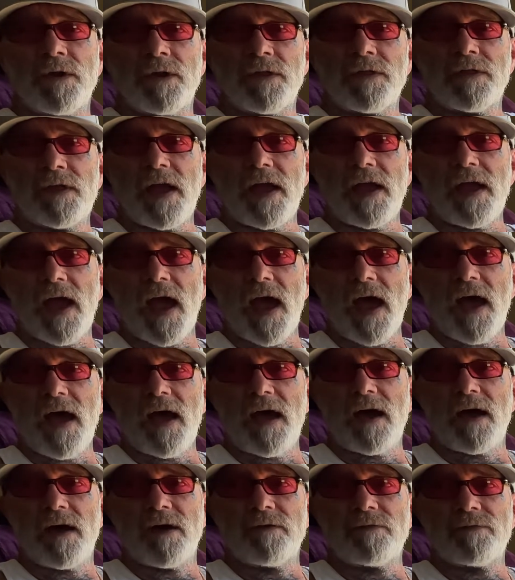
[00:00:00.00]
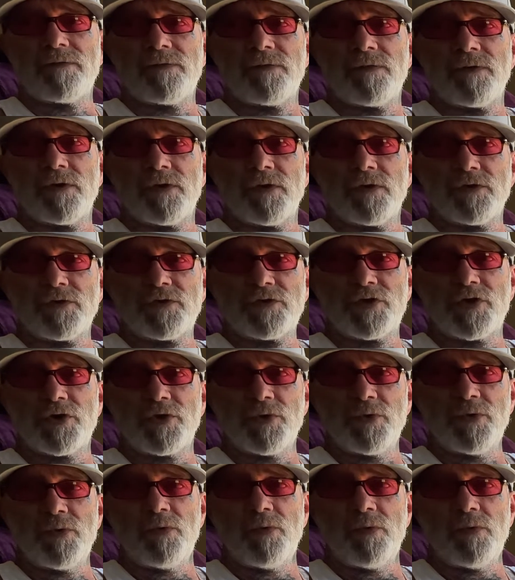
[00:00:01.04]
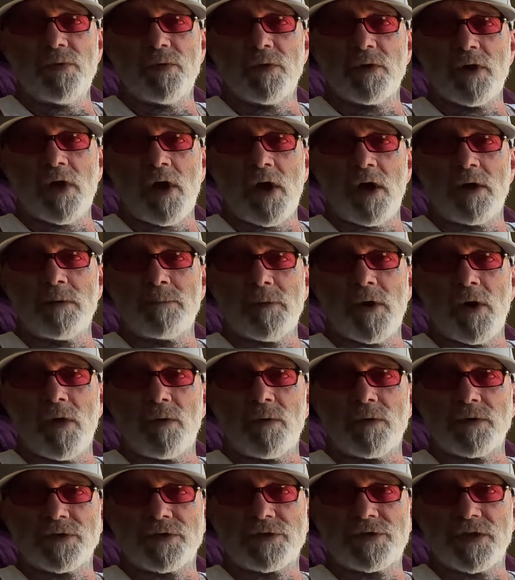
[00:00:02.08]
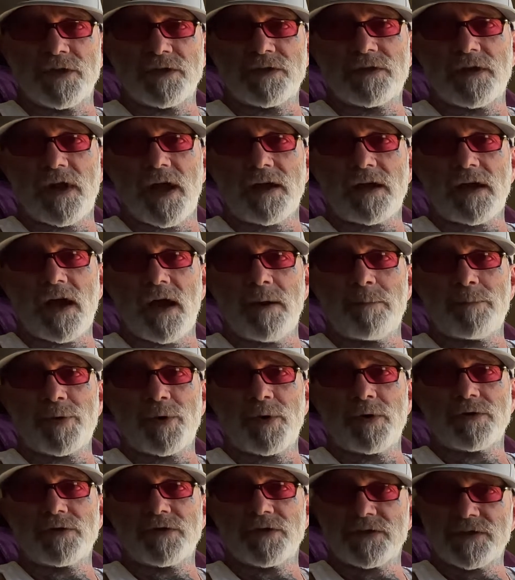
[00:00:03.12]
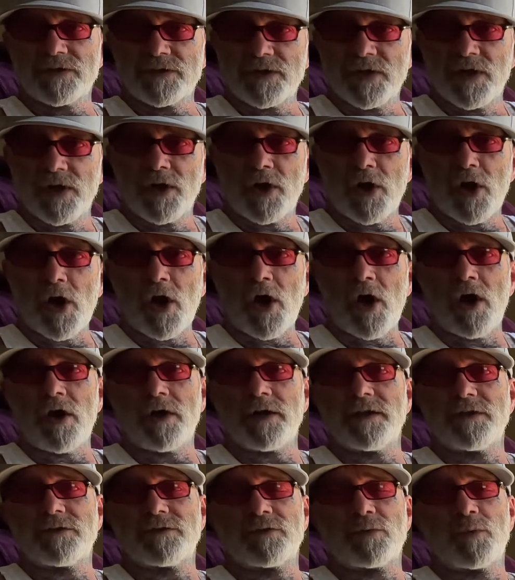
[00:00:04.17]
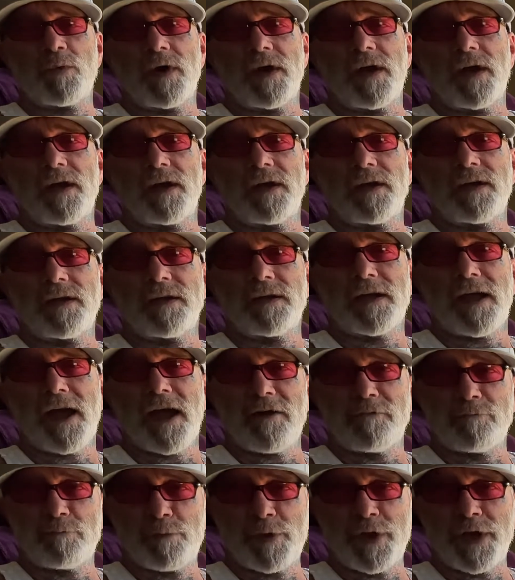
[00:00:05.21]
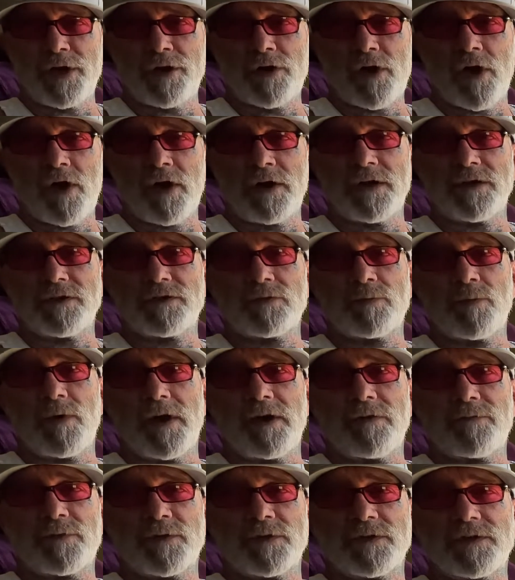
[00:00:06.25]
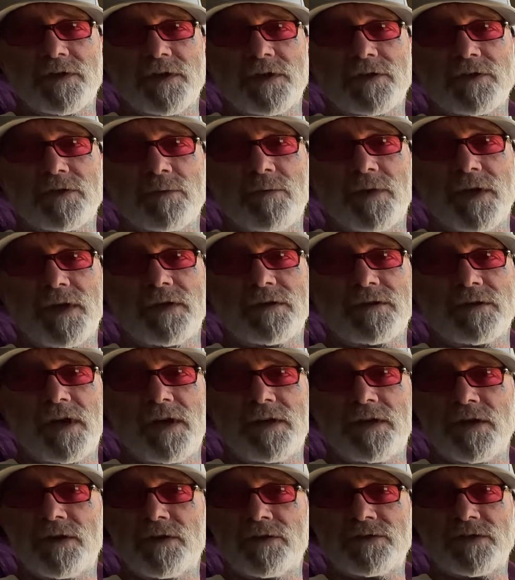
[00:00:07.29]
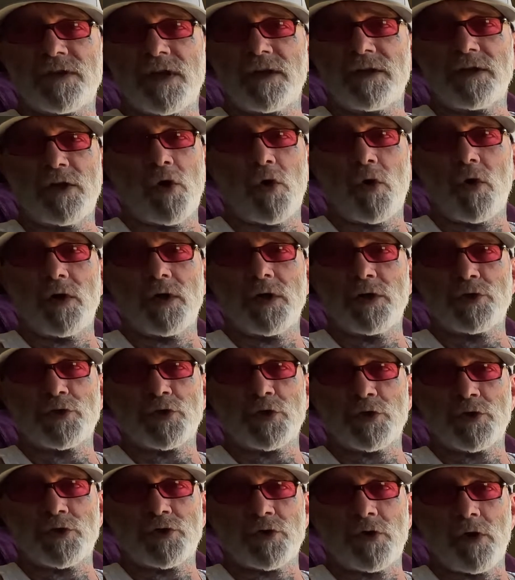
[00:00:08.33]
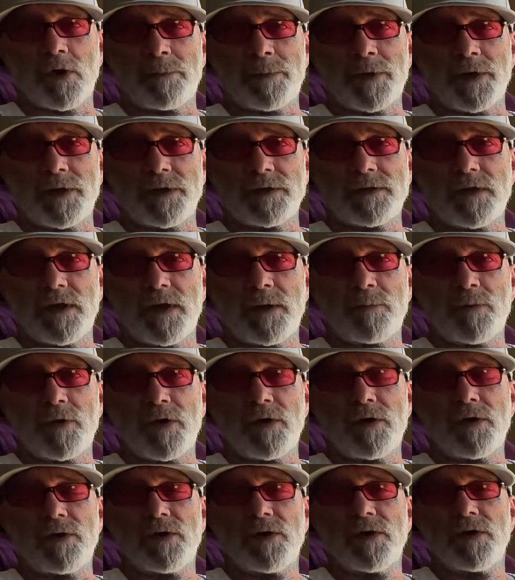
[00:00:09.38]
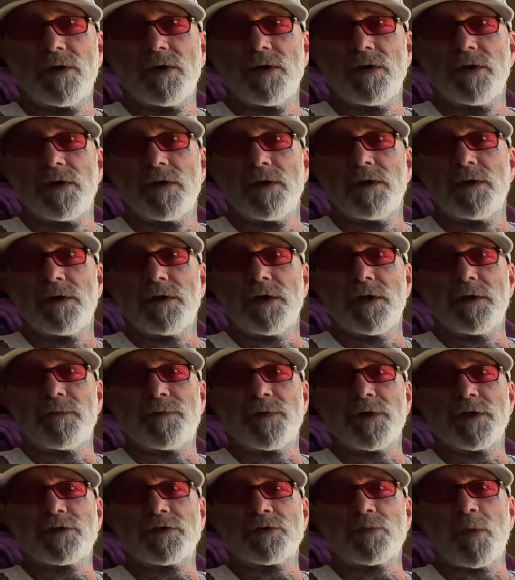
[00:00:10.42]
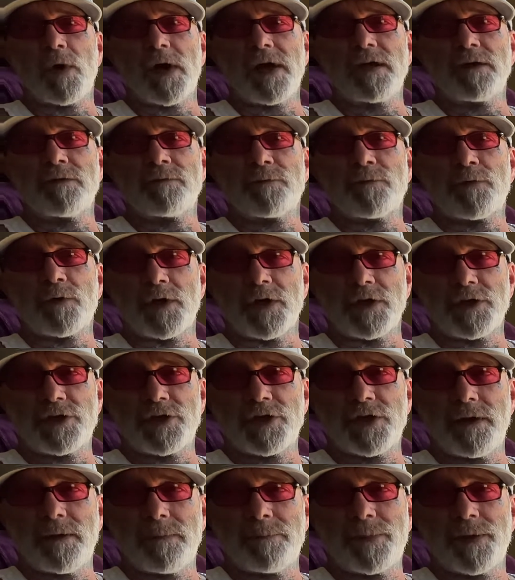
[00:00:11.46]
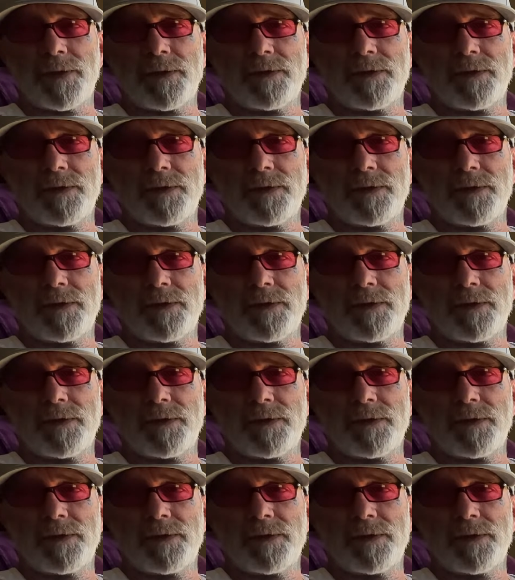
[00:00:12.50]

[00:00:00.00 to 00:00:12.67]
they have two lawnmowers, just like I purchased, on its way, have been on its way for 6 weeks. And they said, oh, it should show up anytime. Well, if it's waiting for a chip